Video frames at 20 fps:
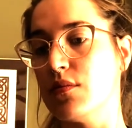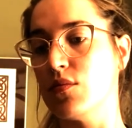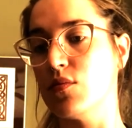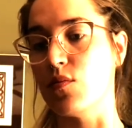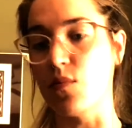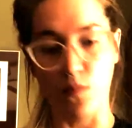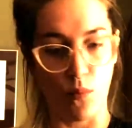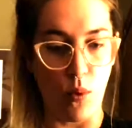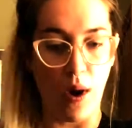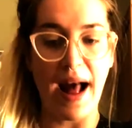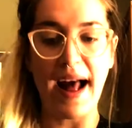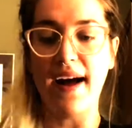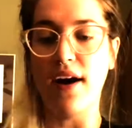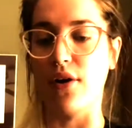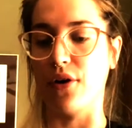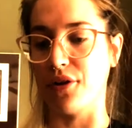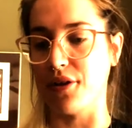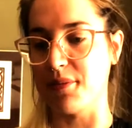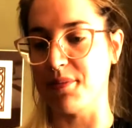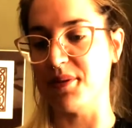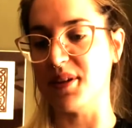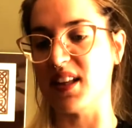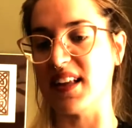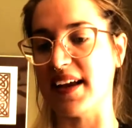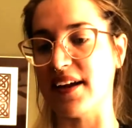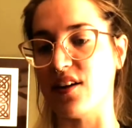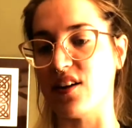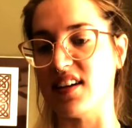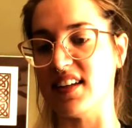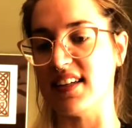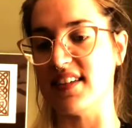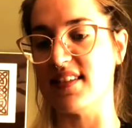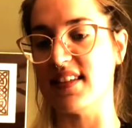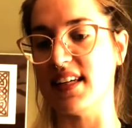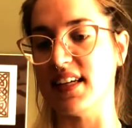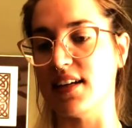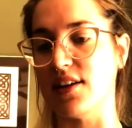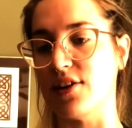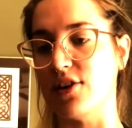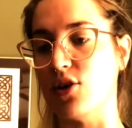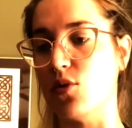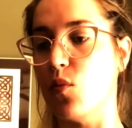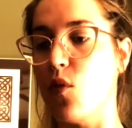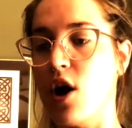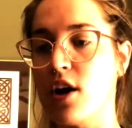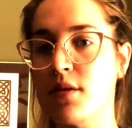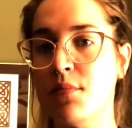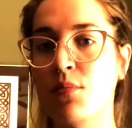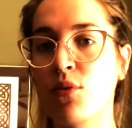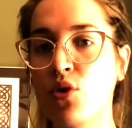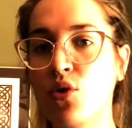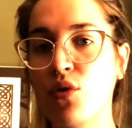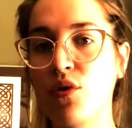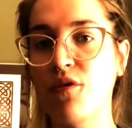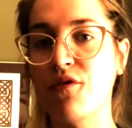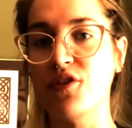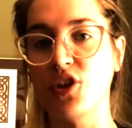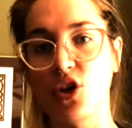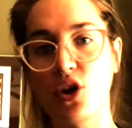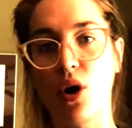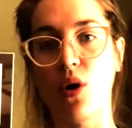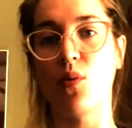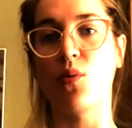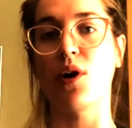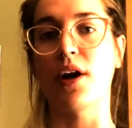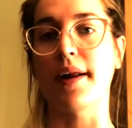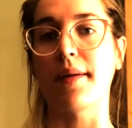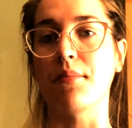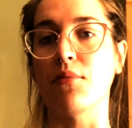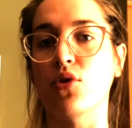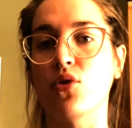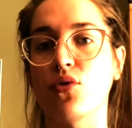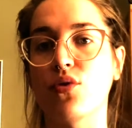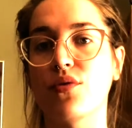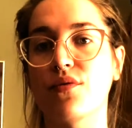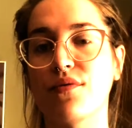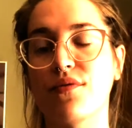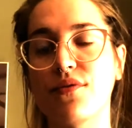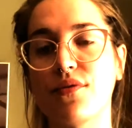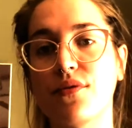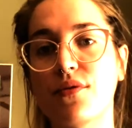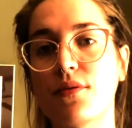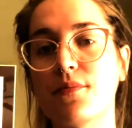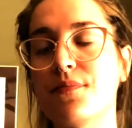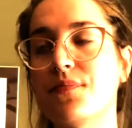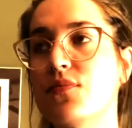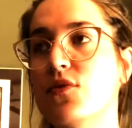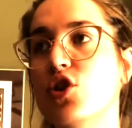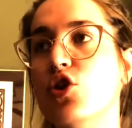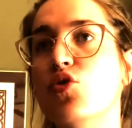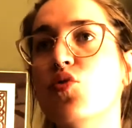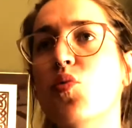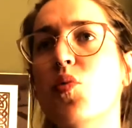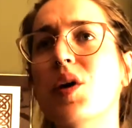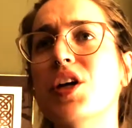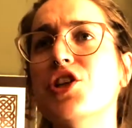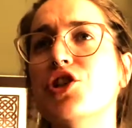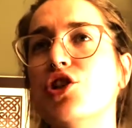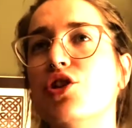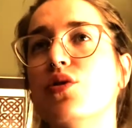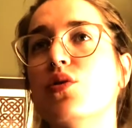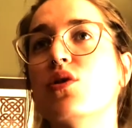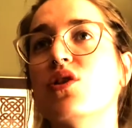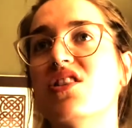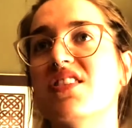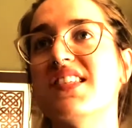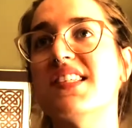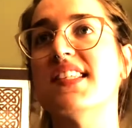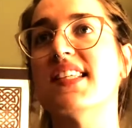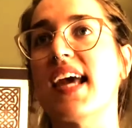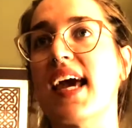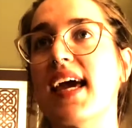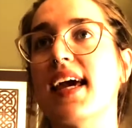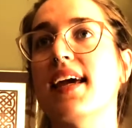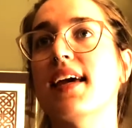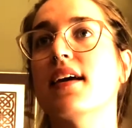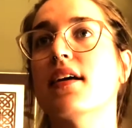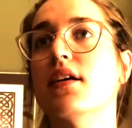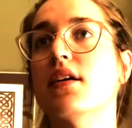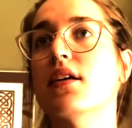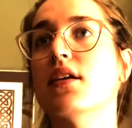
Wow, the polarities here. You want to move, you don't want to move. You wish you could stay.